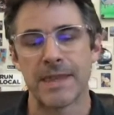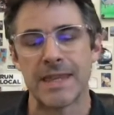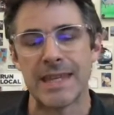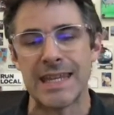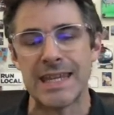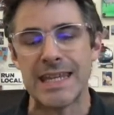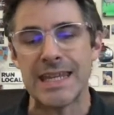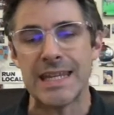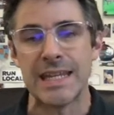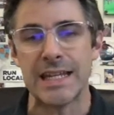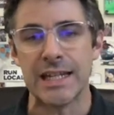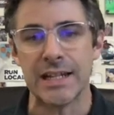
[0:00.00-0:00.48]

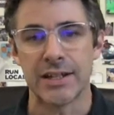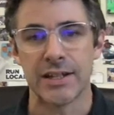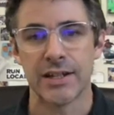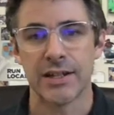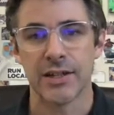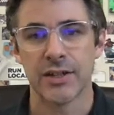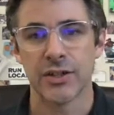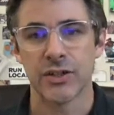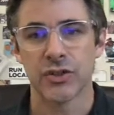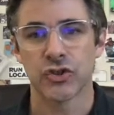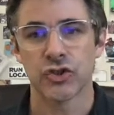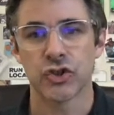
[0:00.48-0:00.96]
In it,
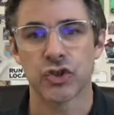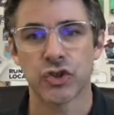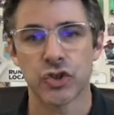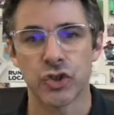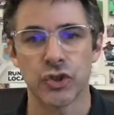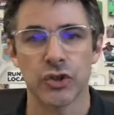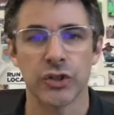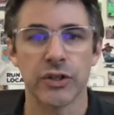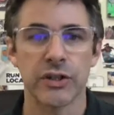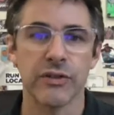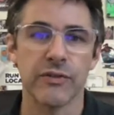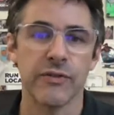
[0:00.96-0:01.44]

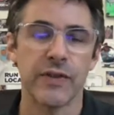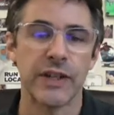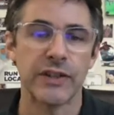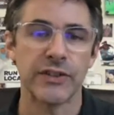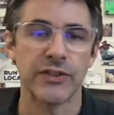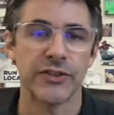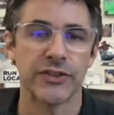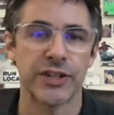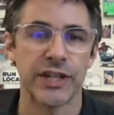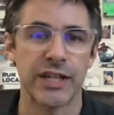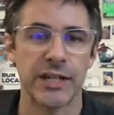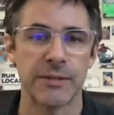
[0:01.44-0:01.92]
certain
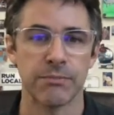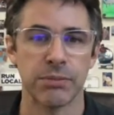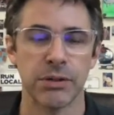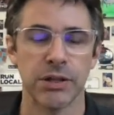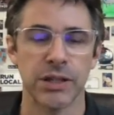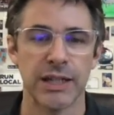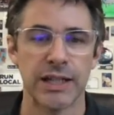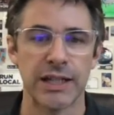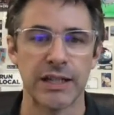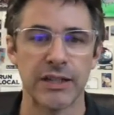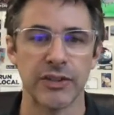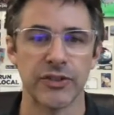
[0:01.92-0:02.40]
events take
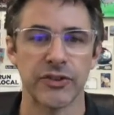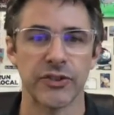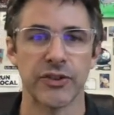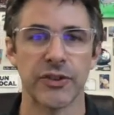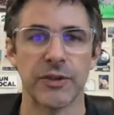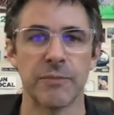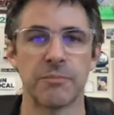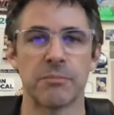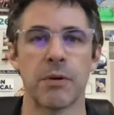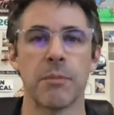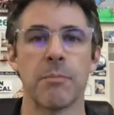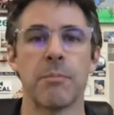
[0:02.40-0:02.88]
place
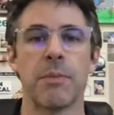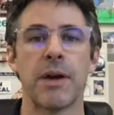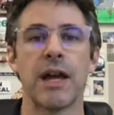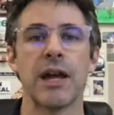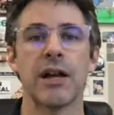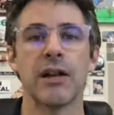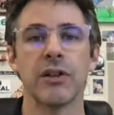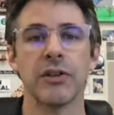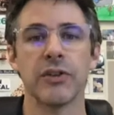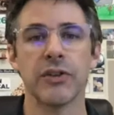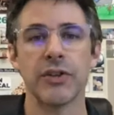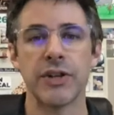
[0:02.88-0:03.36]
that
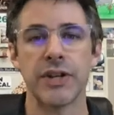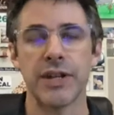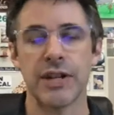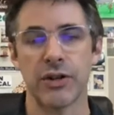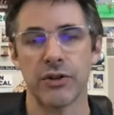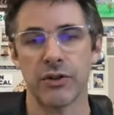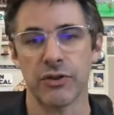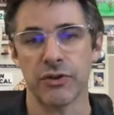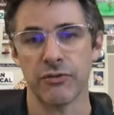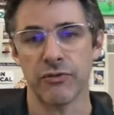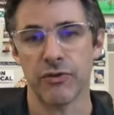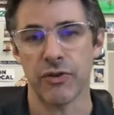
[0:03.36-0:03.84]
propel the
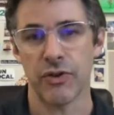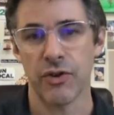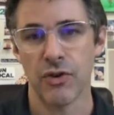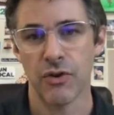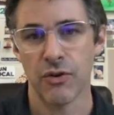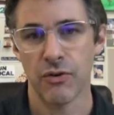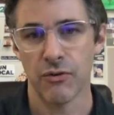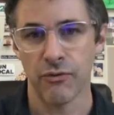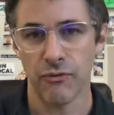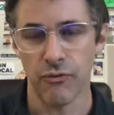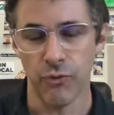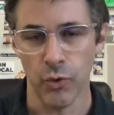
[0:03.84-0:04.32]
narrative
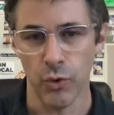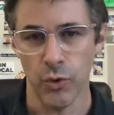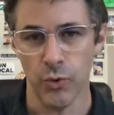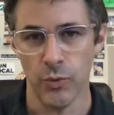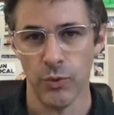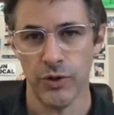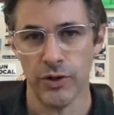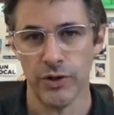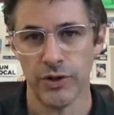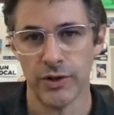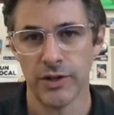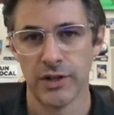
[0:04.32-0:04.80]

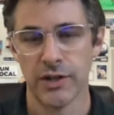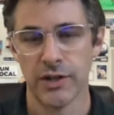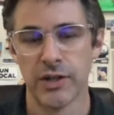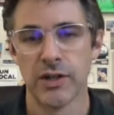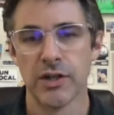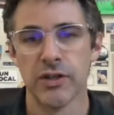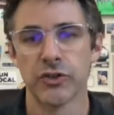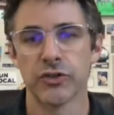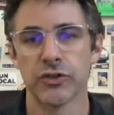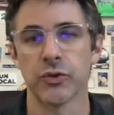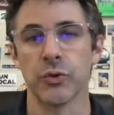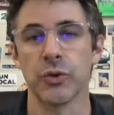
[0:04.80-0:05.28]
forward.
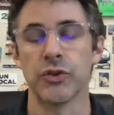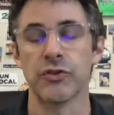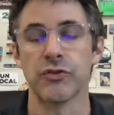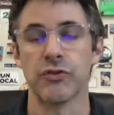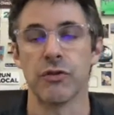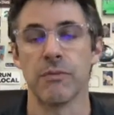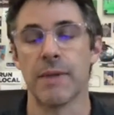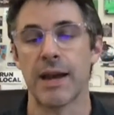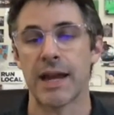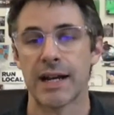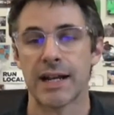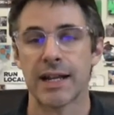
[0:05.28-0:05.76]
So in
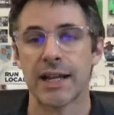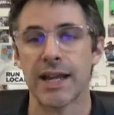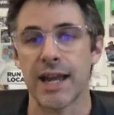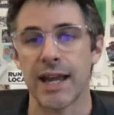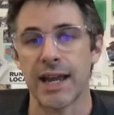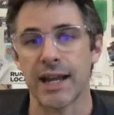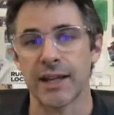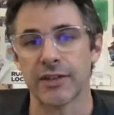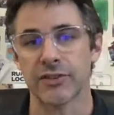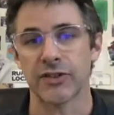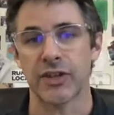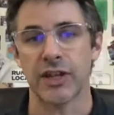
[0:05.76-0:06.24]
dramatic
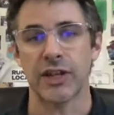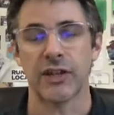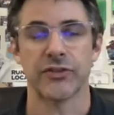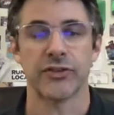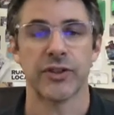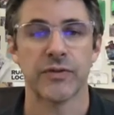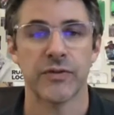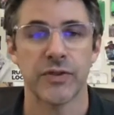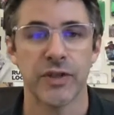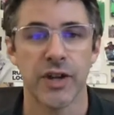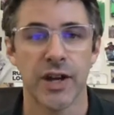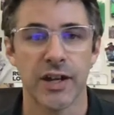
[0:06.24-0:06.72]
acts, as
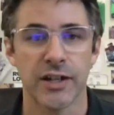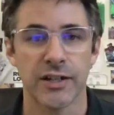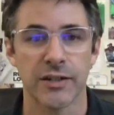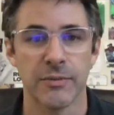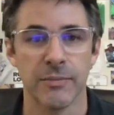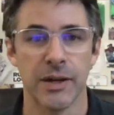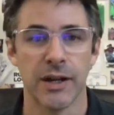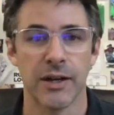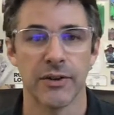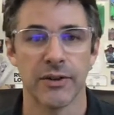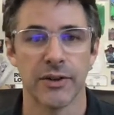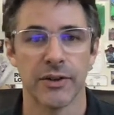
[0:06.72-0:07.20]
I've talked
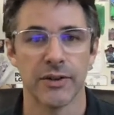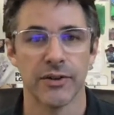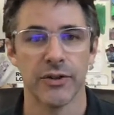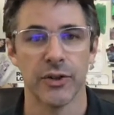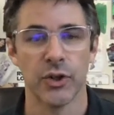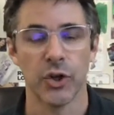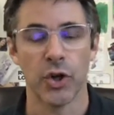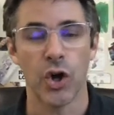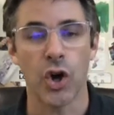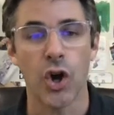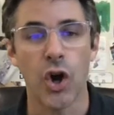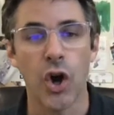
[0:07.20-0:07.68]
about,
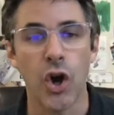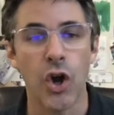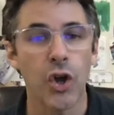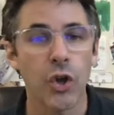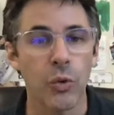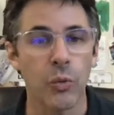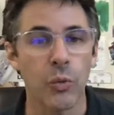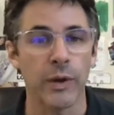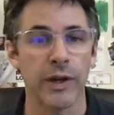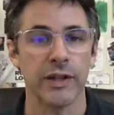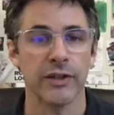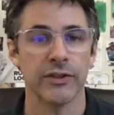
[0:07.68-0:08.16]
there are
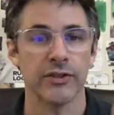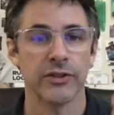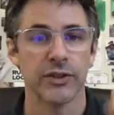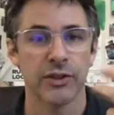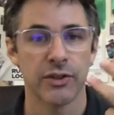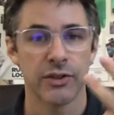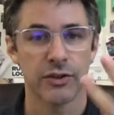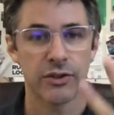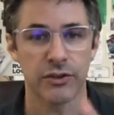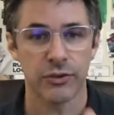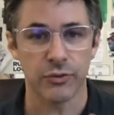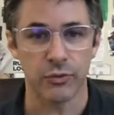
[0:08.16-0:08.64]
always
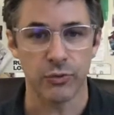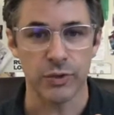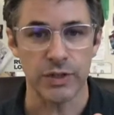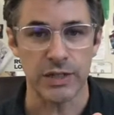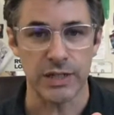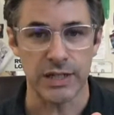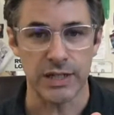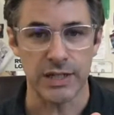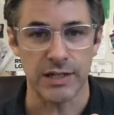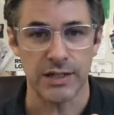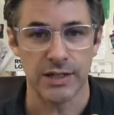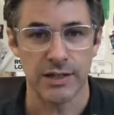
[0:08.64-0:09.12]

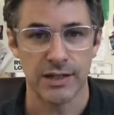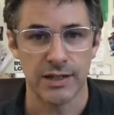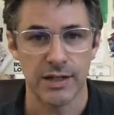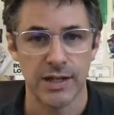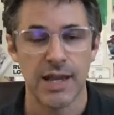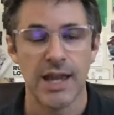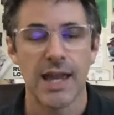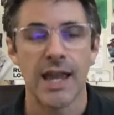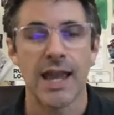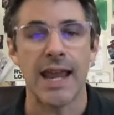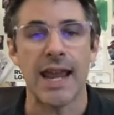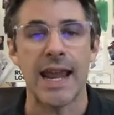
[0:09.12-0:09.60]
three.
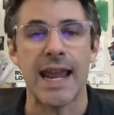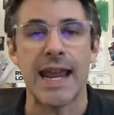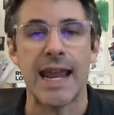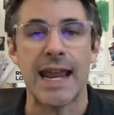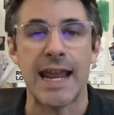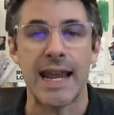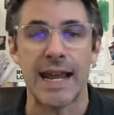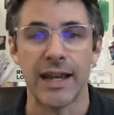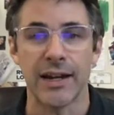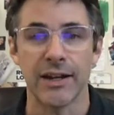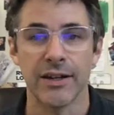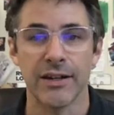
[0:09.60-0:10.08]

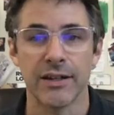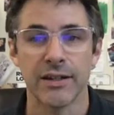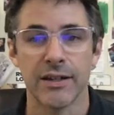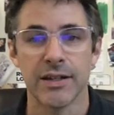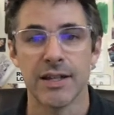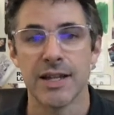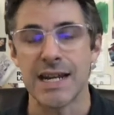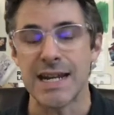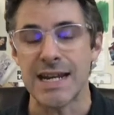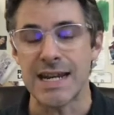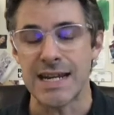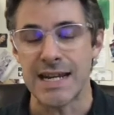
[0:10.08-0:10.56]
And
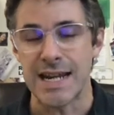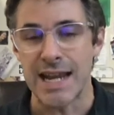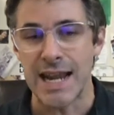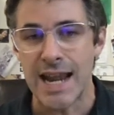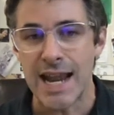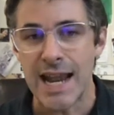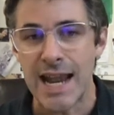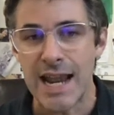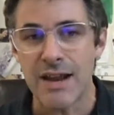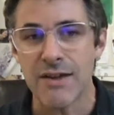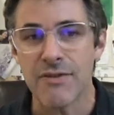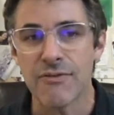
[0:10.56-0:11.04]
in
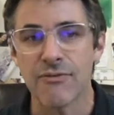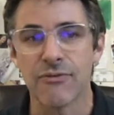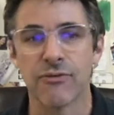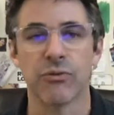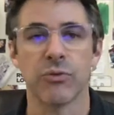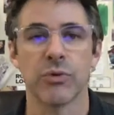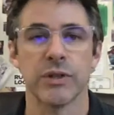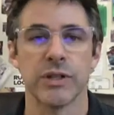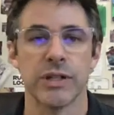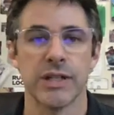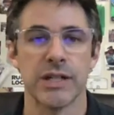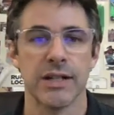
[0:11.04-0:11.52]

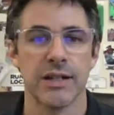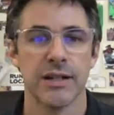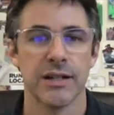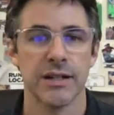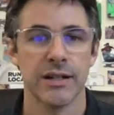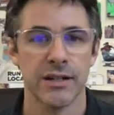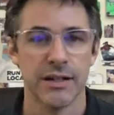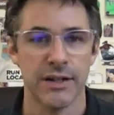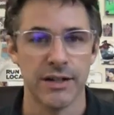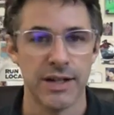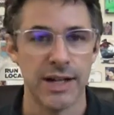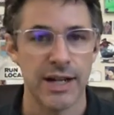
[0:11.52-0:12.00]
every
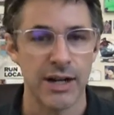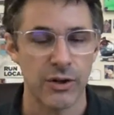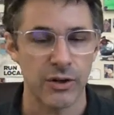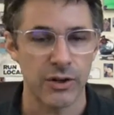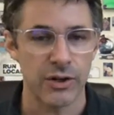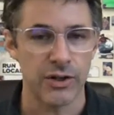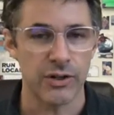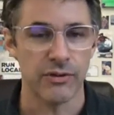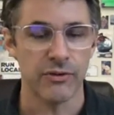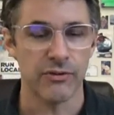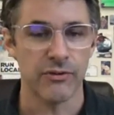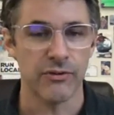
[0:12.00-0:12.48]

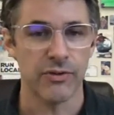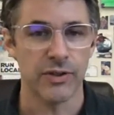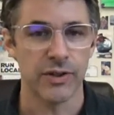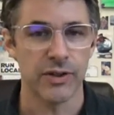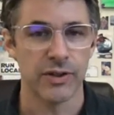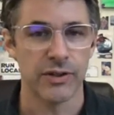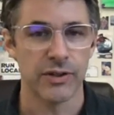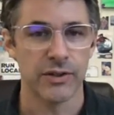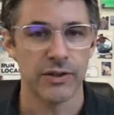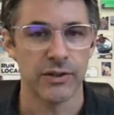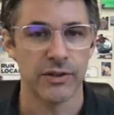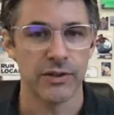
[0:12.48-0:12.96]
narrative,
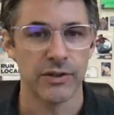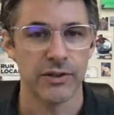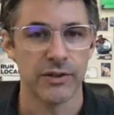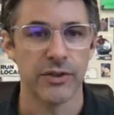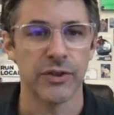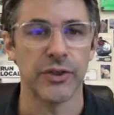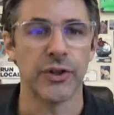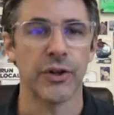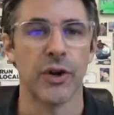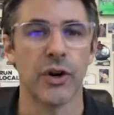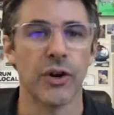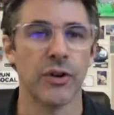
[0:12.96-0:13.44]

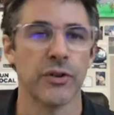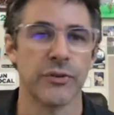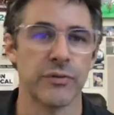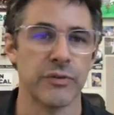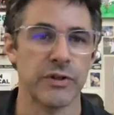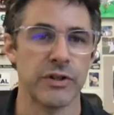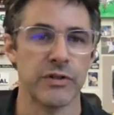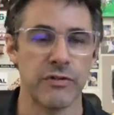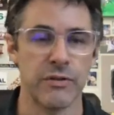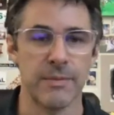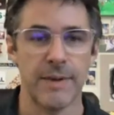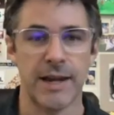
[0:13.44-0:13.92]
there are
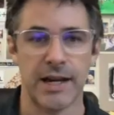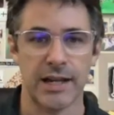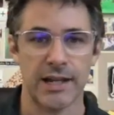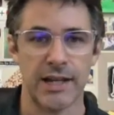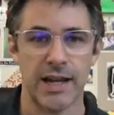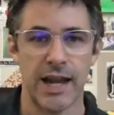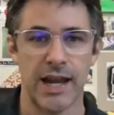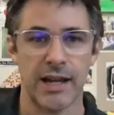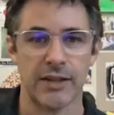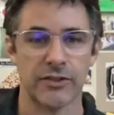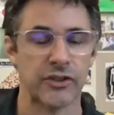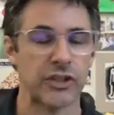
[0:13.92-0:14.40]
three dramatic
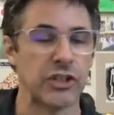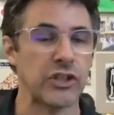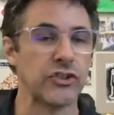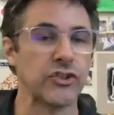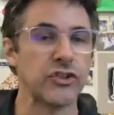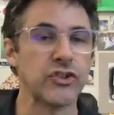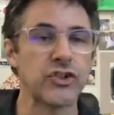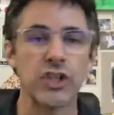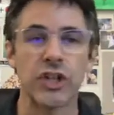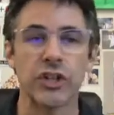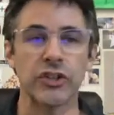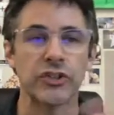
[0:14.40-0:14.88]
acts.
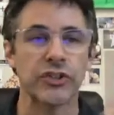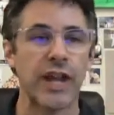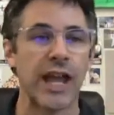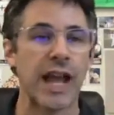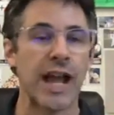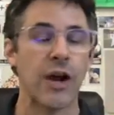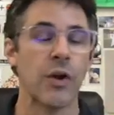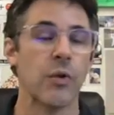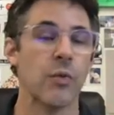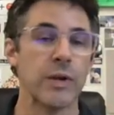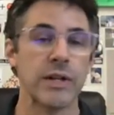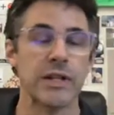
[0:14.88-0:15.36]
It's just
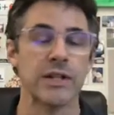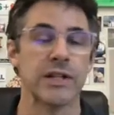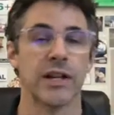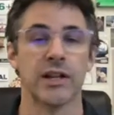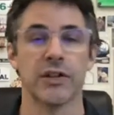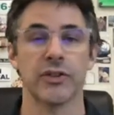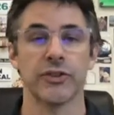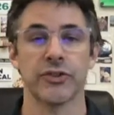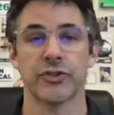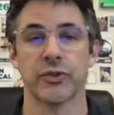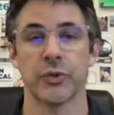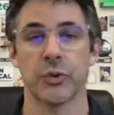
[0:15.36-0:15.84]
how we
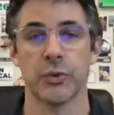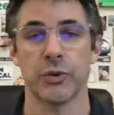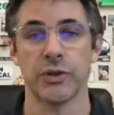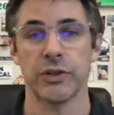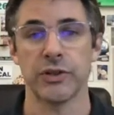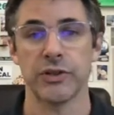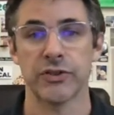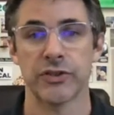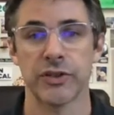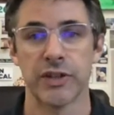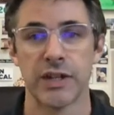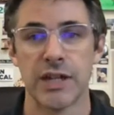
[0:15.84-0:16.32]
tell
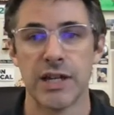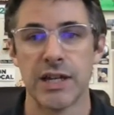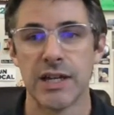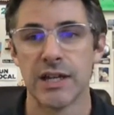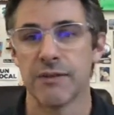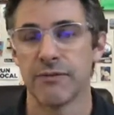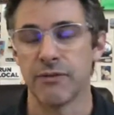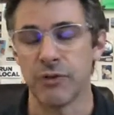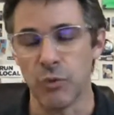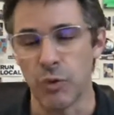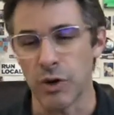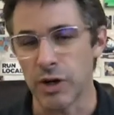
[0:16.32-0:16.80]
stories.
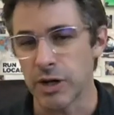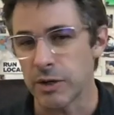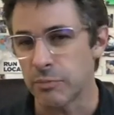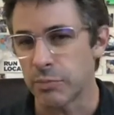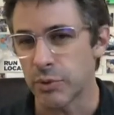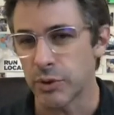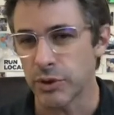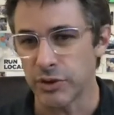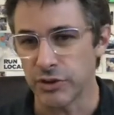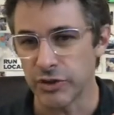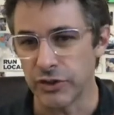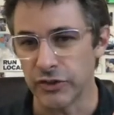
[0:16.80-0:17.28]
If you want to
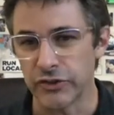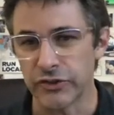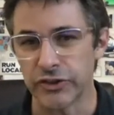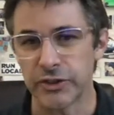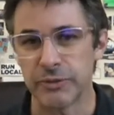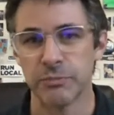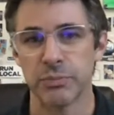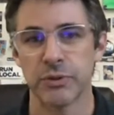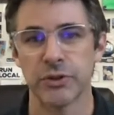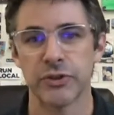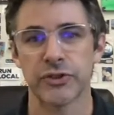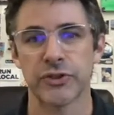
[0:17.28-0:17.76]
put it in the
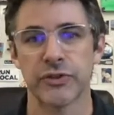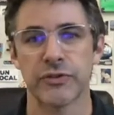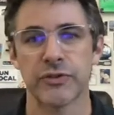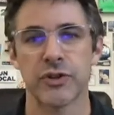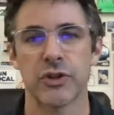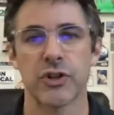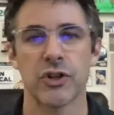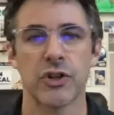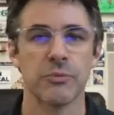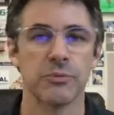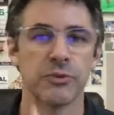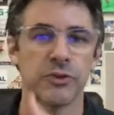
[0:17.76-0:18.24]
simplest of
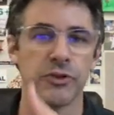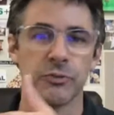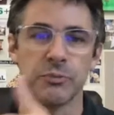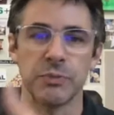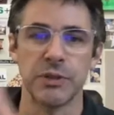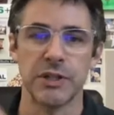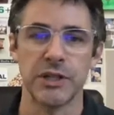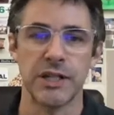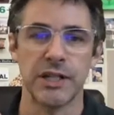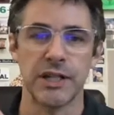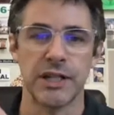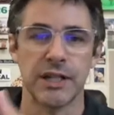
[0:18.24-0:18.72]
terms, it's
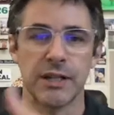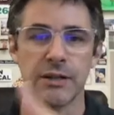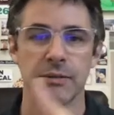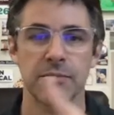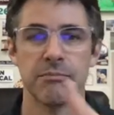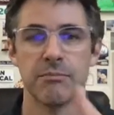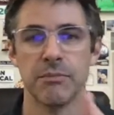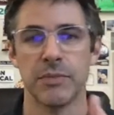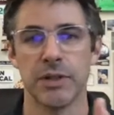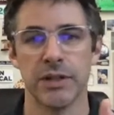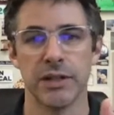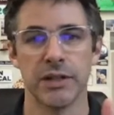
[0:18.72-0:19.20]
beginning,
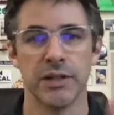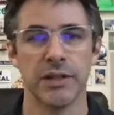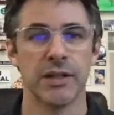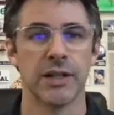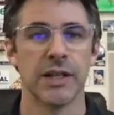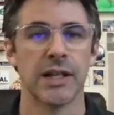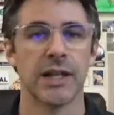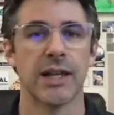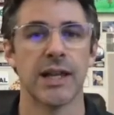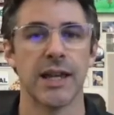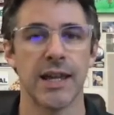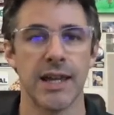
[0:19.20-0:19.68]
middle,
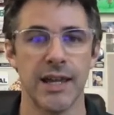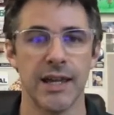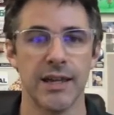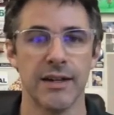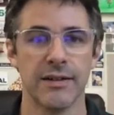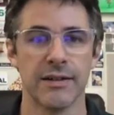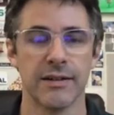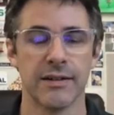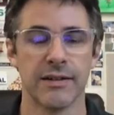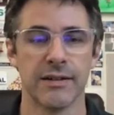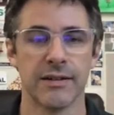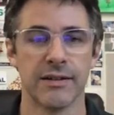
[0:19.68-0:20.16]

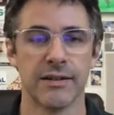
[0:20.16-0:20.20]
end.